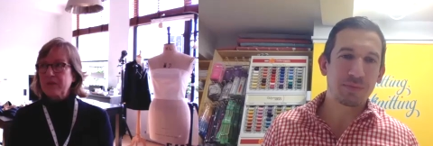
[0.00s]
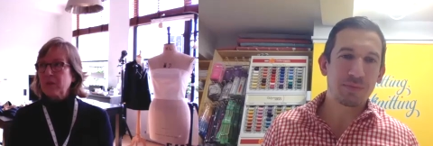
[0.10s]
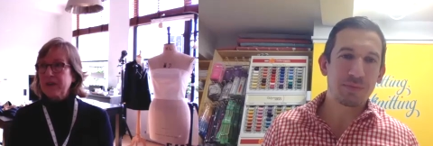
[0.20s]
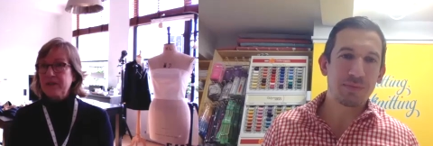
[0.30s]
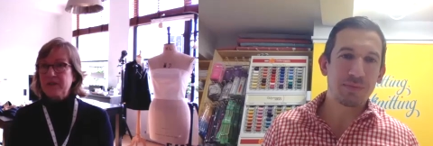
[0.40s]

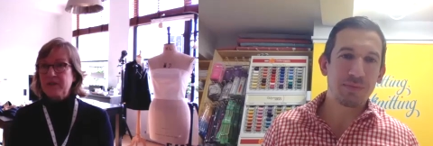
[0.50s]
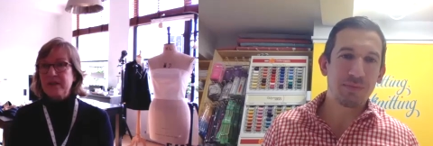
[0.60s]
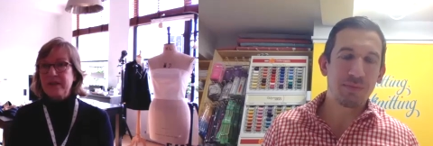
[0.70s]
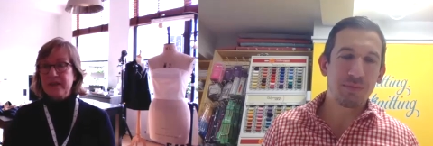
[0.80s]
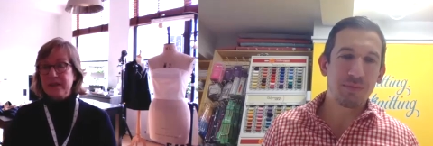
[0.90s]
Speaker 1: quite a
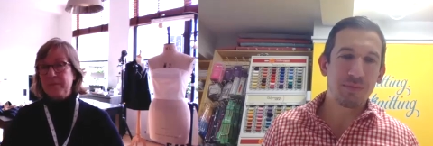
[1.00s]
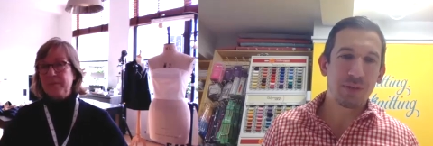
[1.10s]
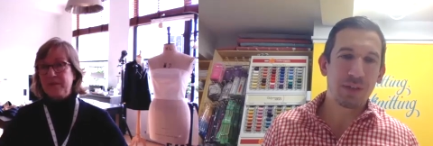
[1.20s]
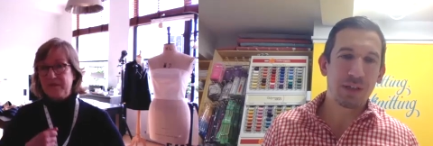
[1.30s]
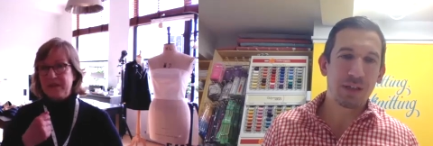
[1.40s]
sturdy zip
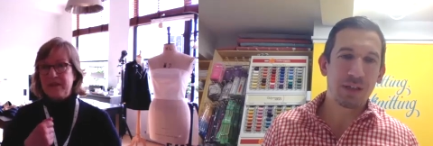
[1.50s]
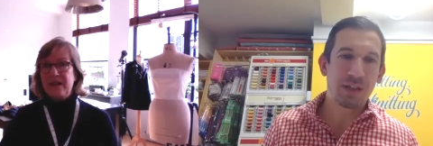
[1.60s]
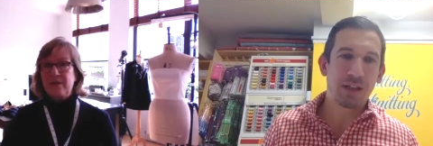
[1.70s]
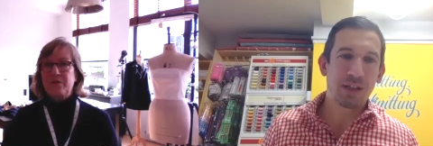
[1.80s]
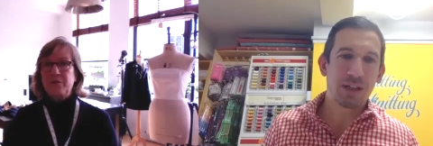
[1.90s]
if it's an
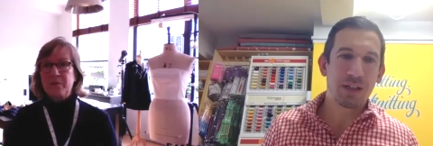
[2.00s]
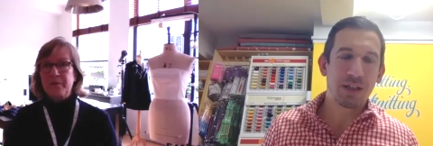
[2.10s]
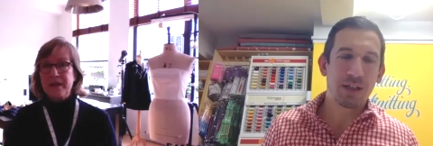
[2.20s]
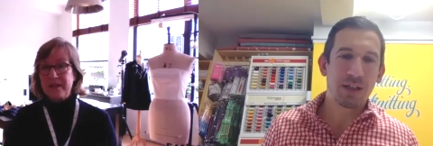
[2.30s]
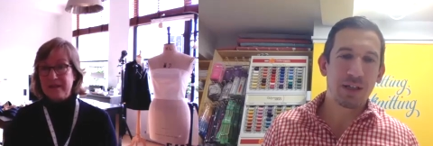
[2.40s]
outdoor
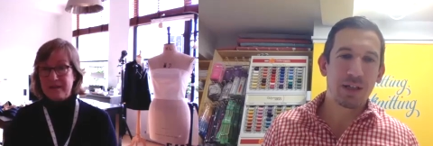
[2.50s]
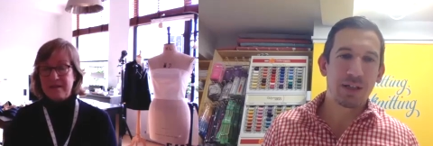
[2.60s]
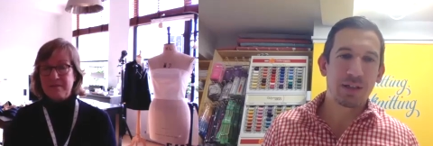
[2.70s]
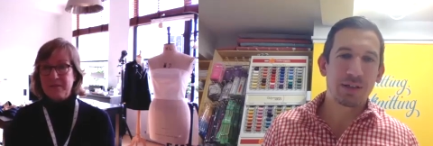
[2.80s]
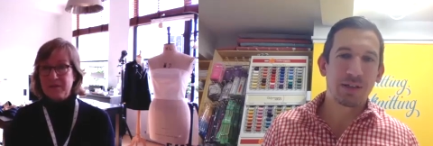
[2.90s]
piece.
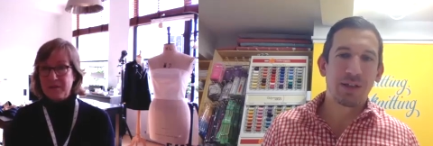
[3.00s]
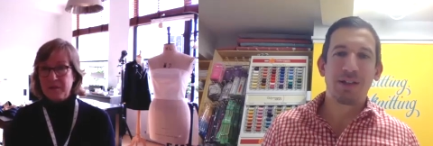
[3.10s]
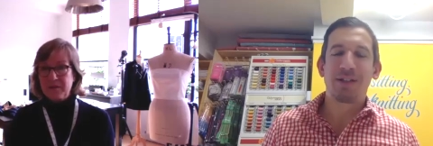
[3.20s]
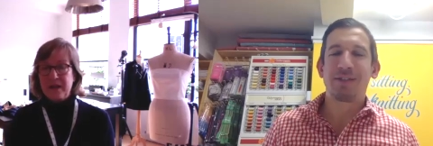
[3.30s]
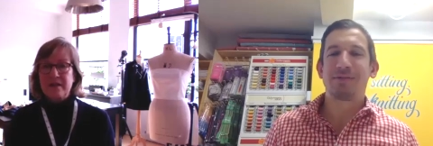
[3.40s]

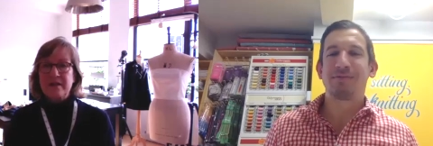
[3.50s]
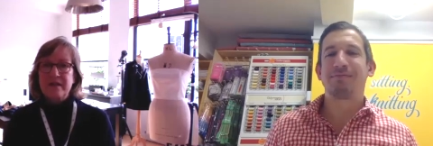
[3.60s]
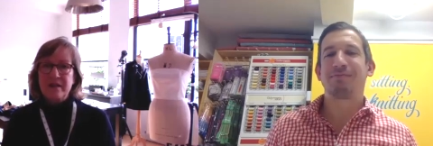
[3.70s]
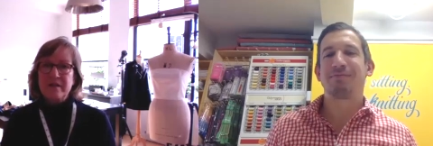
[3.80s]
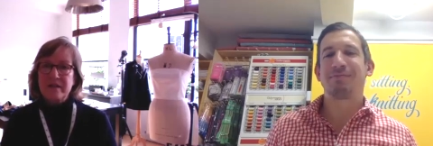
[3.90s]
So that,
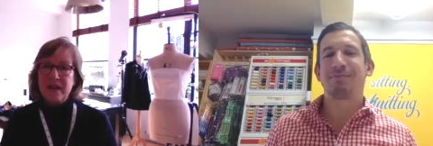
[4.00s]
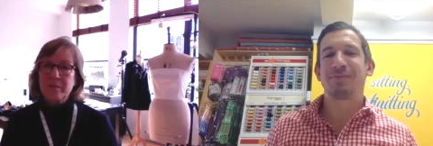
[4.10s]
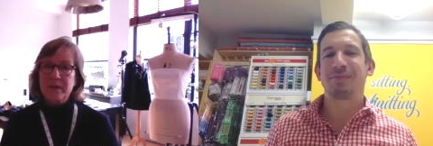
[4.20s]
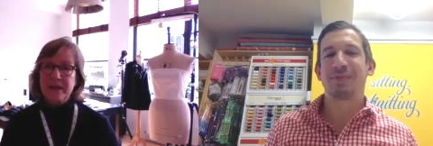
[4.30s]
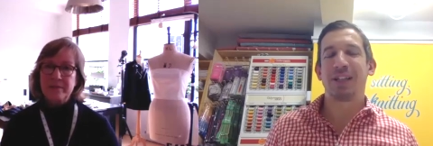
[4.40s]
that, that'll
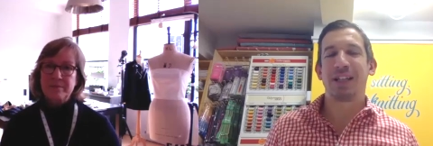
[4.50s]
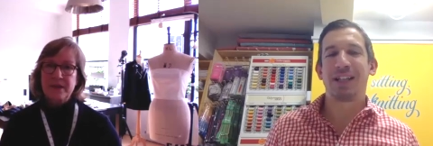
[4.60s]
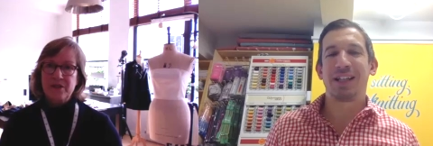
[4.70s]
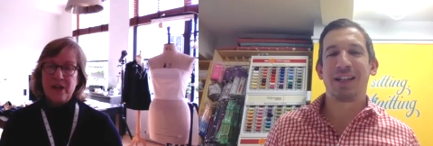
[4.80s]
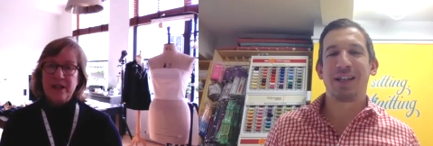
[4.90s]
be a, a
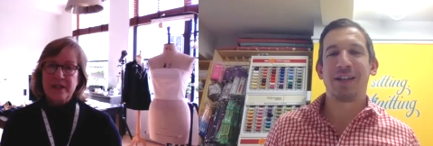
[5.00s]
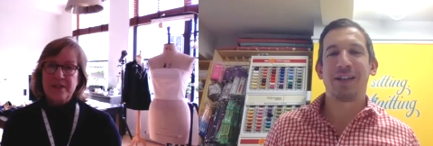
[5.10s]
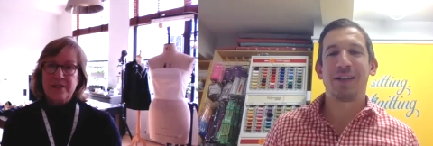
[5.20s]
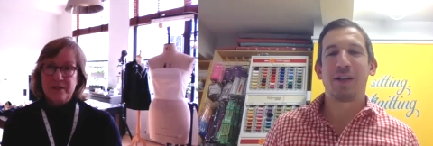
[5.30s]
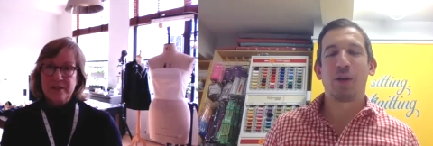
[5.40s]

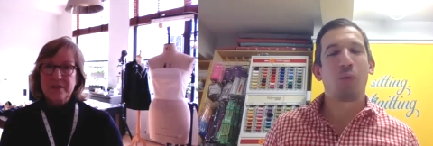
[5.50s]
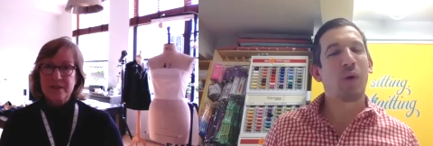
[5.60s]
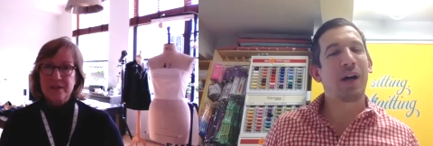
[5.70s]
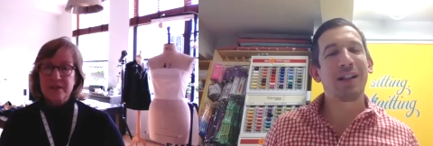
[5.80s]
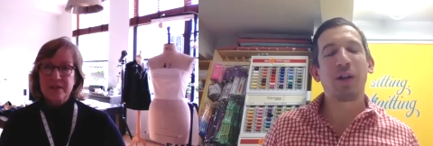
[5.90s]
challenge.
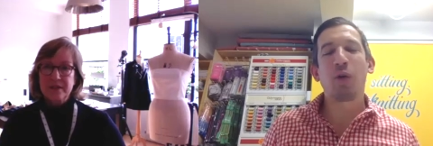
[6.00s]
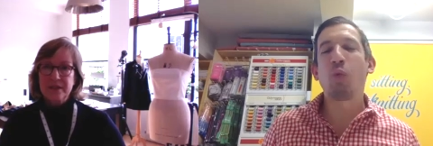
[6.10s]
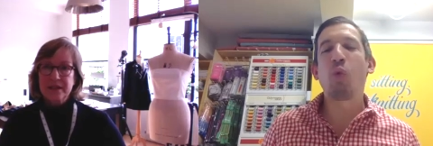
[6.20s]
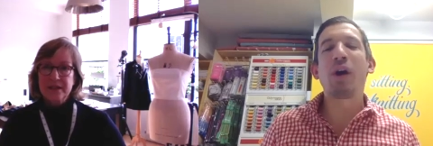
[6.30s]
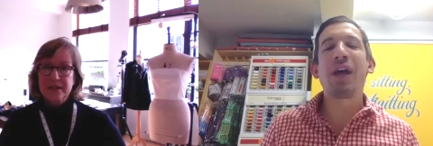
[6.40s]
Speaker 2: Well,
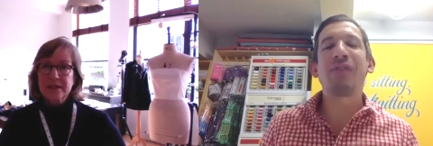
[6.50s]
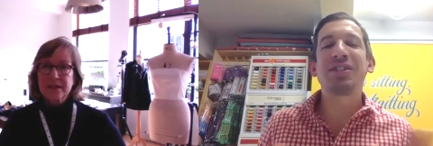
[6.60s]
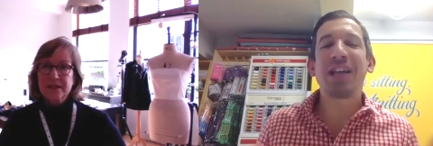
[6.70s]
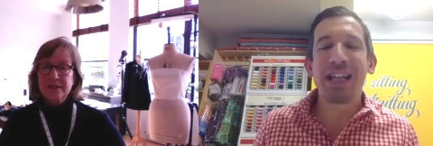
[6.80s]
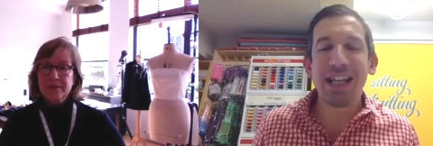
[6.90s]
whatever
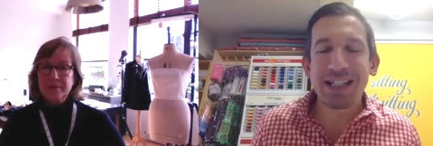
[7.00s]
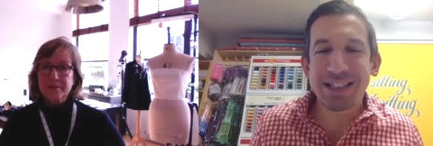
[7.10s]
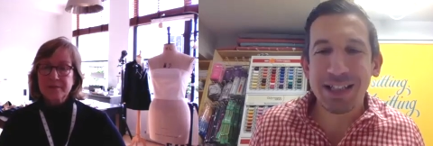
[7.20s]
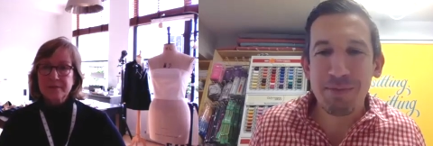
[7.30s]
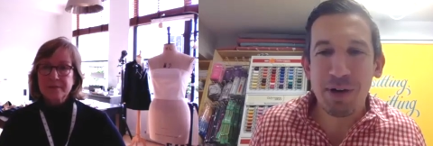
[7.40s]

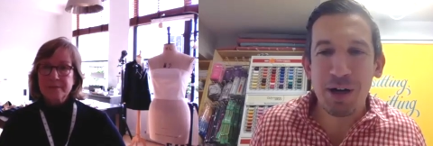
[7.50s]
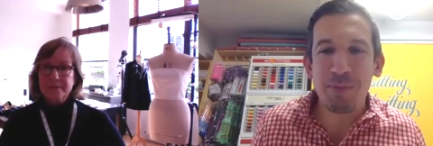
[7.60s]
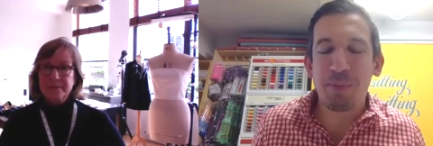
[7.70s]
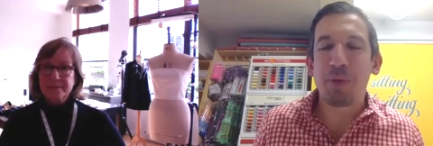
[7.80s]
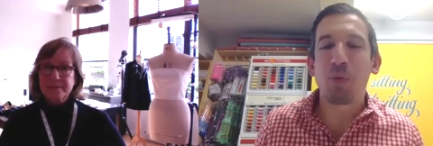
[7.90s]
techniques come
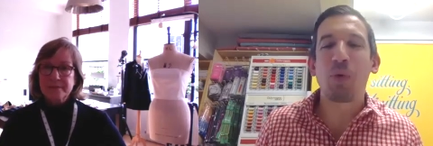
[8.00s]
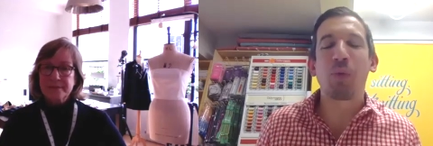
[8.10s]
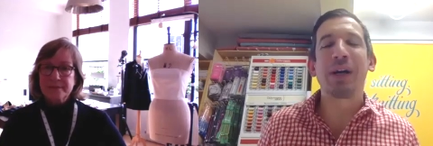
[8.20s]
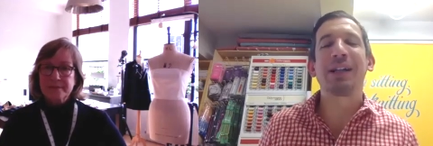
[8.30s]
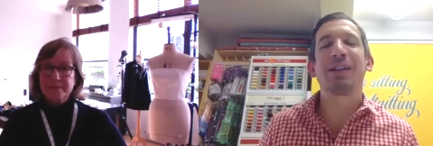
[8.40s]
up,
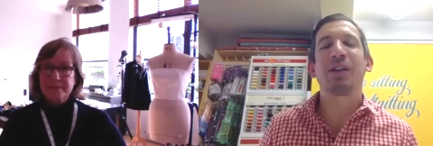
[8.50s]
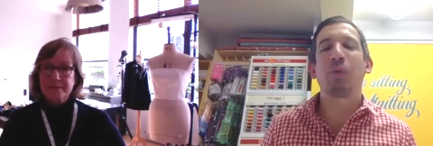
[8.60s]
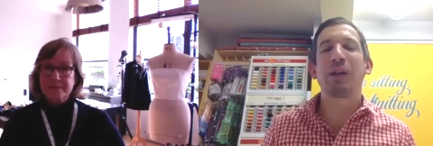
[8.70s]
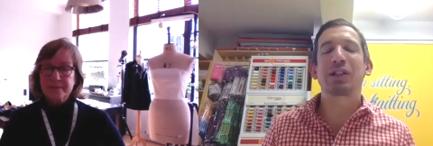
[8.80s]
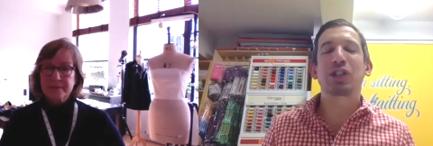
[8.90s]
we'll,
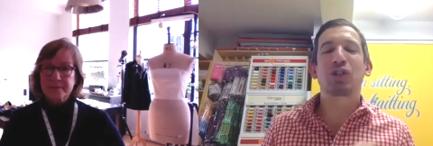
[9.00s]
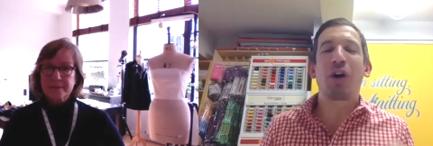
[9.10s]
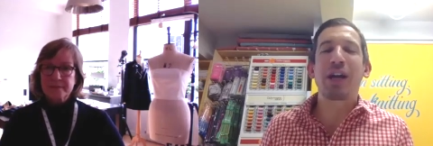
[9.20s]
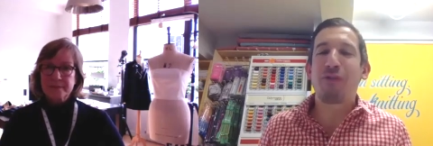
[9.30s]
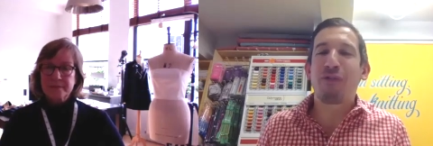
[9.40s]
we'll
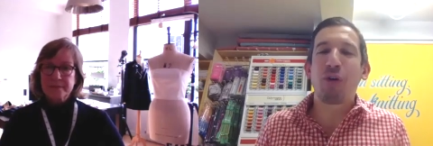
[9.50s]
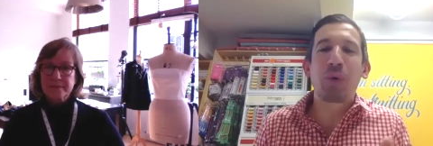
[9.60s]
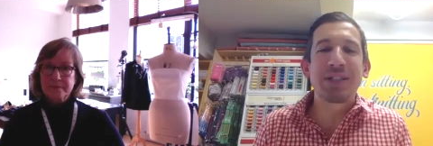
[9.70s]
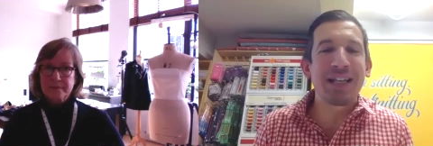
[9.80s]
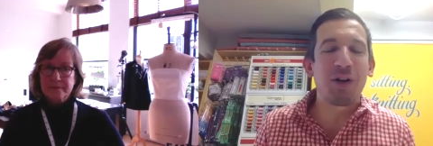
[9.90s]
try and
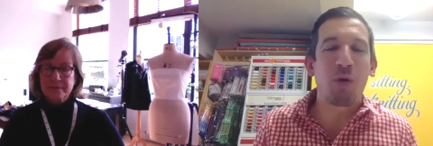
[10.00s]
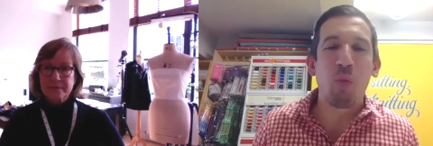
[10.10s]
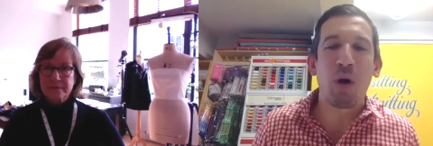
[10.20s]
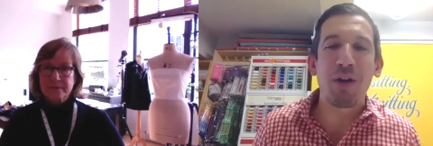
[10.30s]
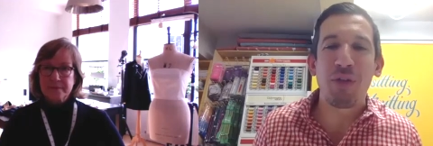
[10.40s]
focus in
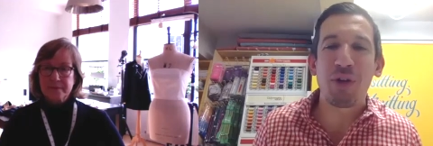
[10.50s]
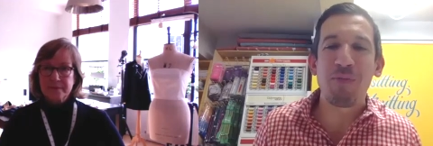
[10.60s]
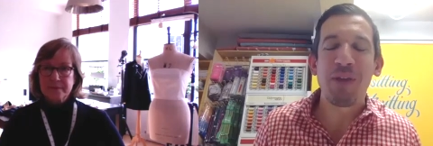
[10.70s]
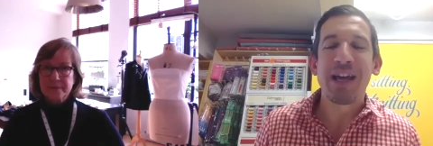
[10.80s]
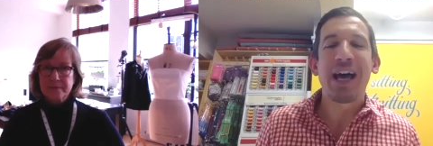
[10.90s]
on one of
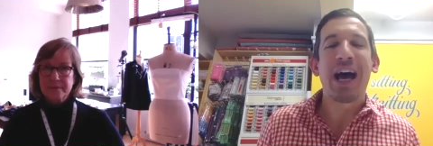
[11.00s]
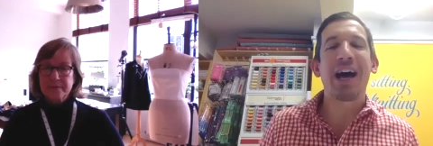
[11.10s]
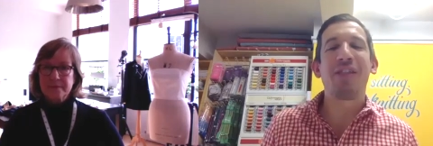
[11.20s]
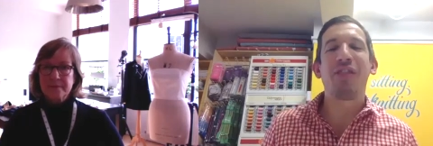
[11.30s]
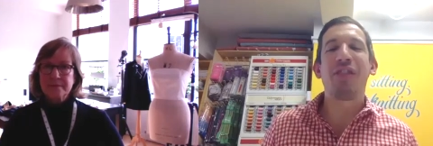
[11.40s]
them
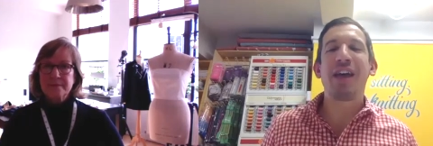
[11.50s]
and